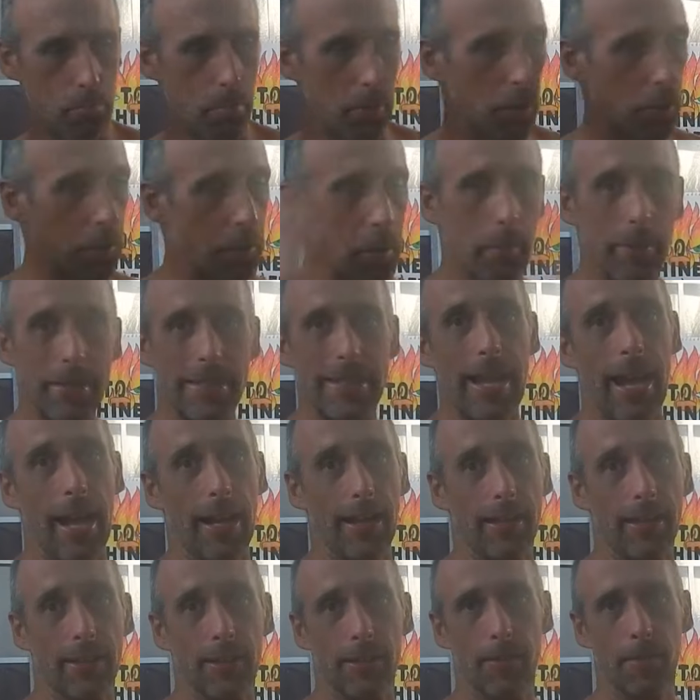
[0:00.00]
build them a
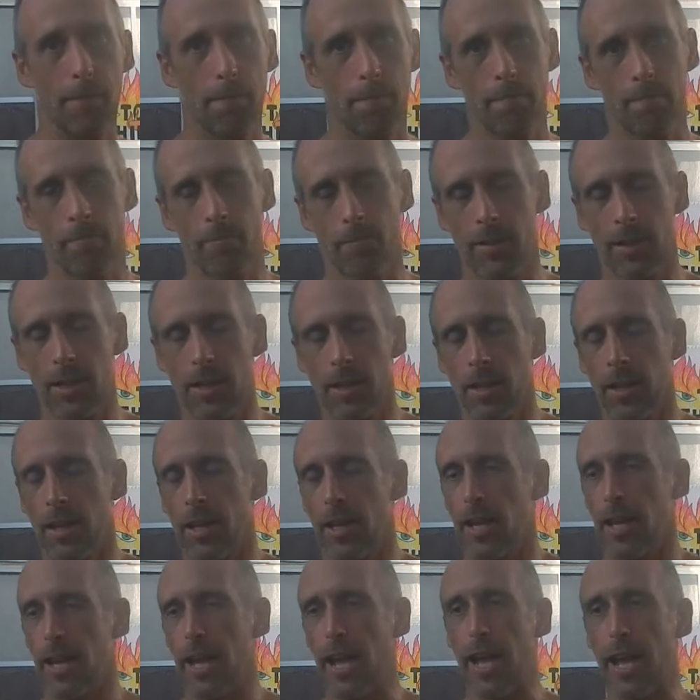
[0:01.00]
deck.
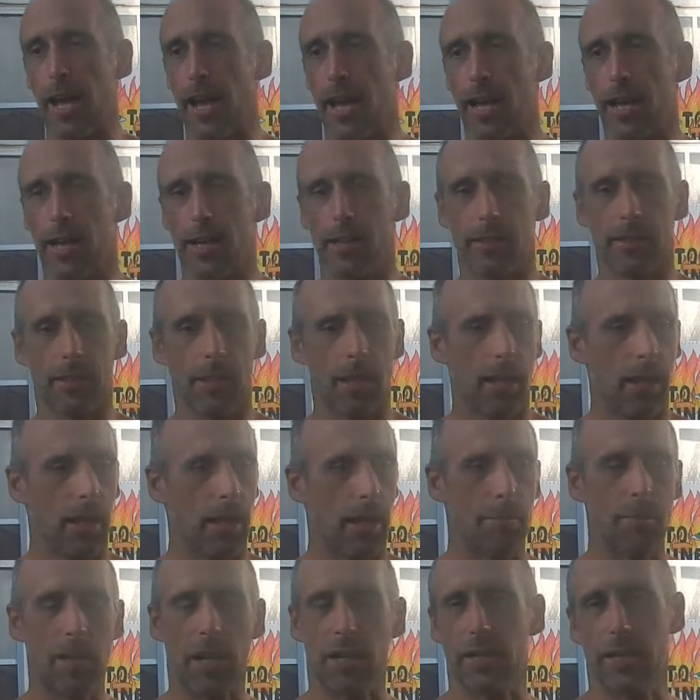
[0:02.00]
And
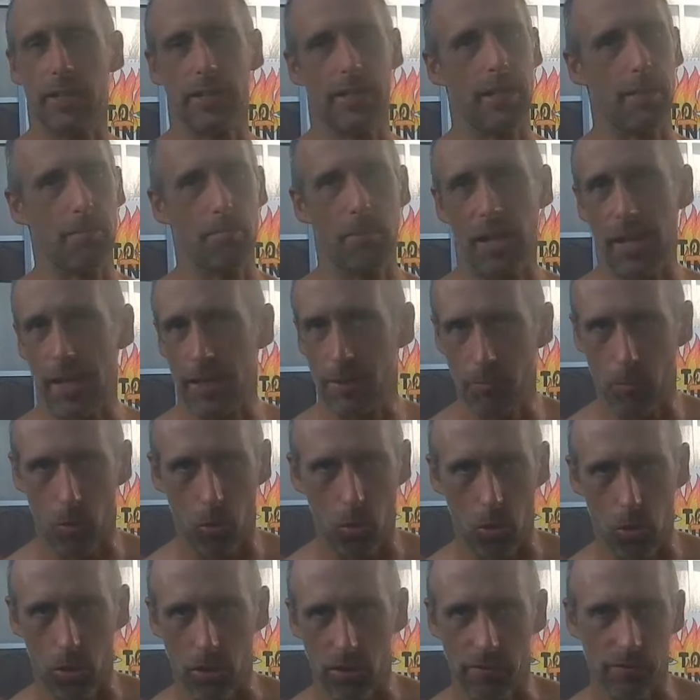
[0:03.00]
I'm not going to get paid
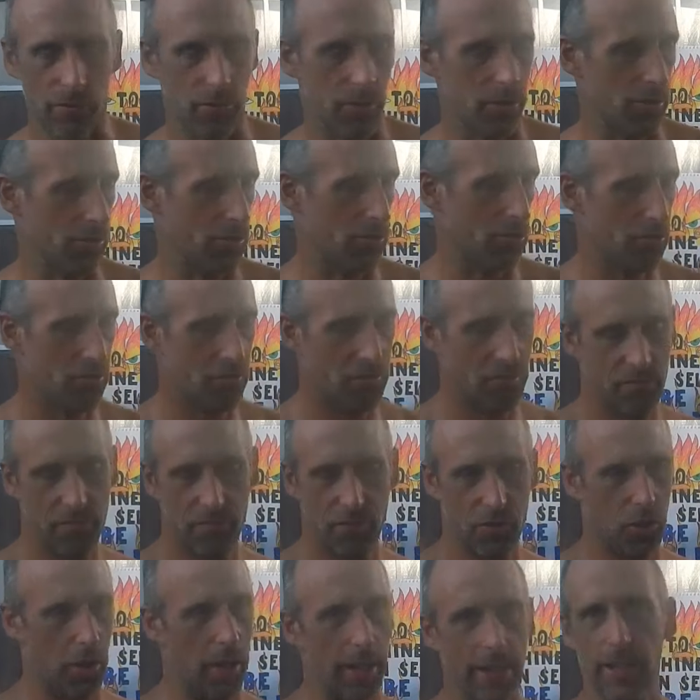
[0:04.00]
more for
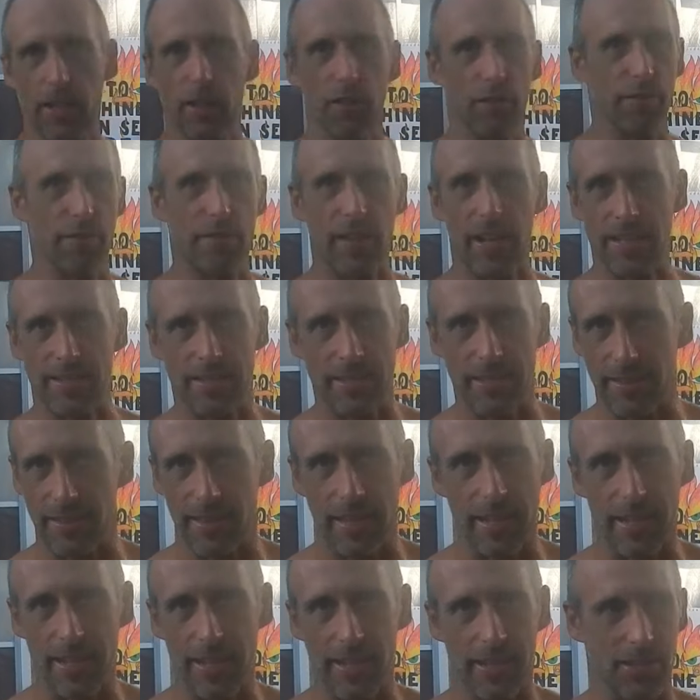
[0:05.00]
trying out fancy
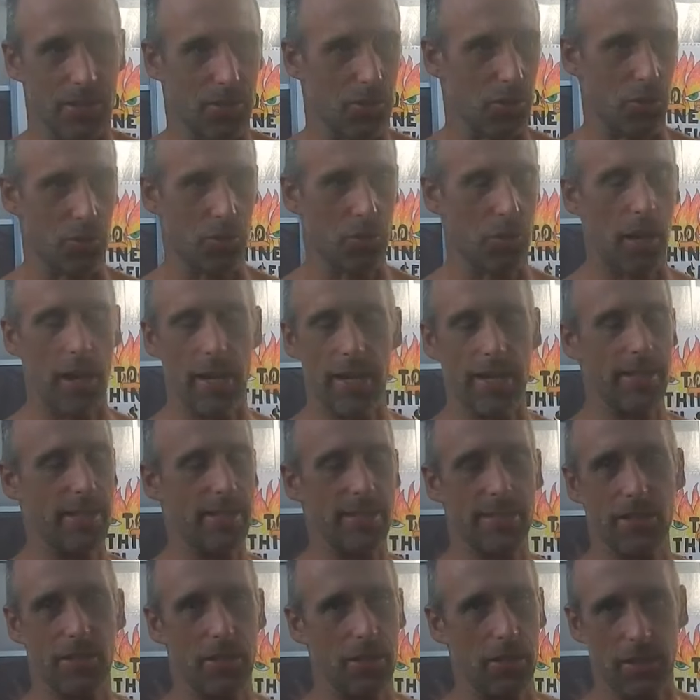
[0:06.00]
things or
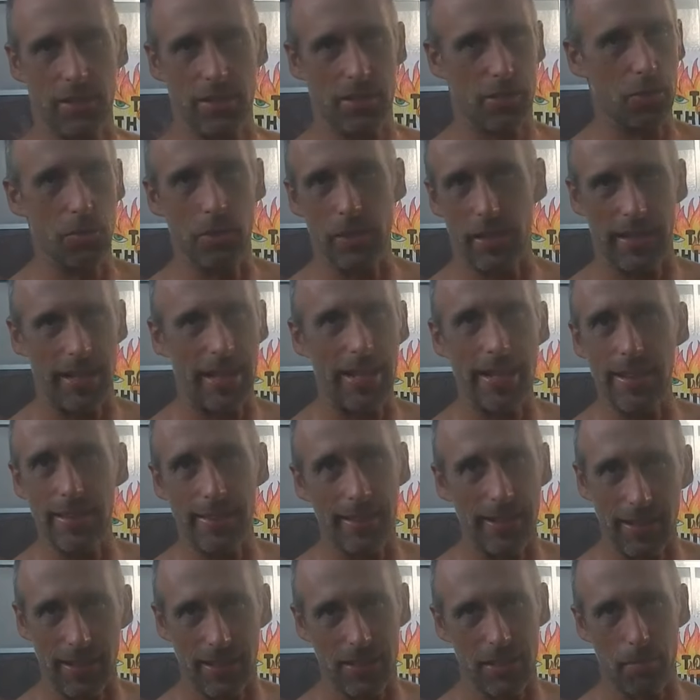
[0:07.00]
trying to doing
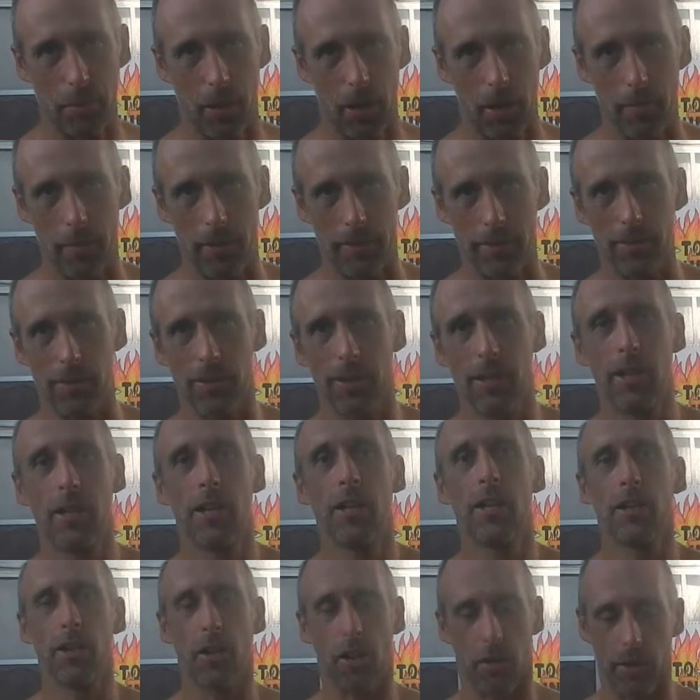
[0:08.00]
anything experimental.
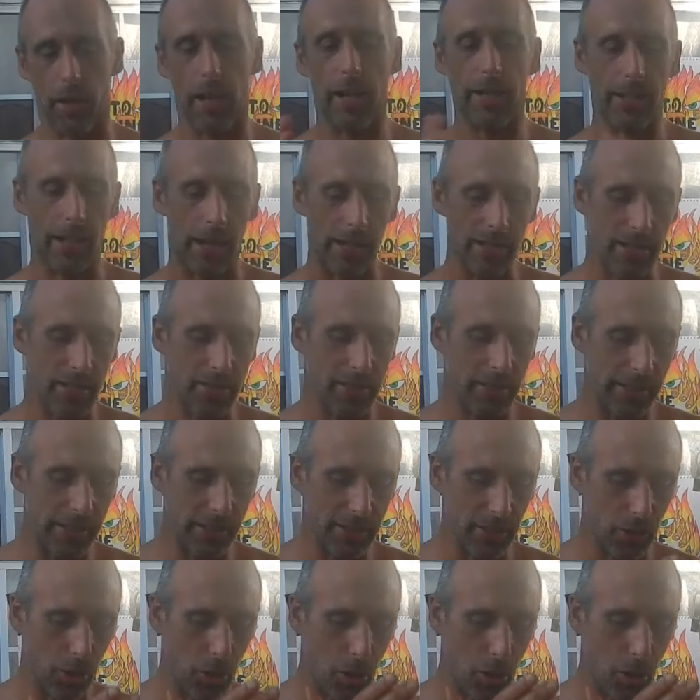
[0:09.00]
No, I, I just need to